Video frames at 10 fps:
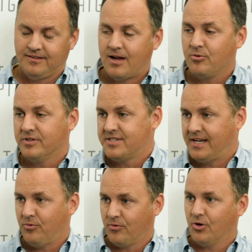I would
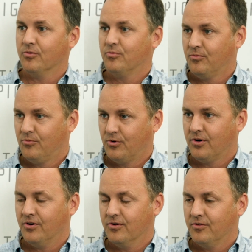say we're
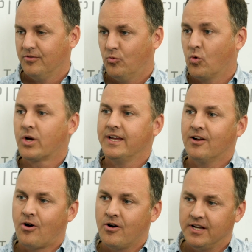
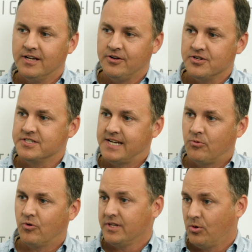working hard to
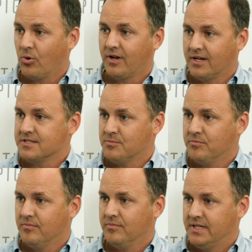understand where the organism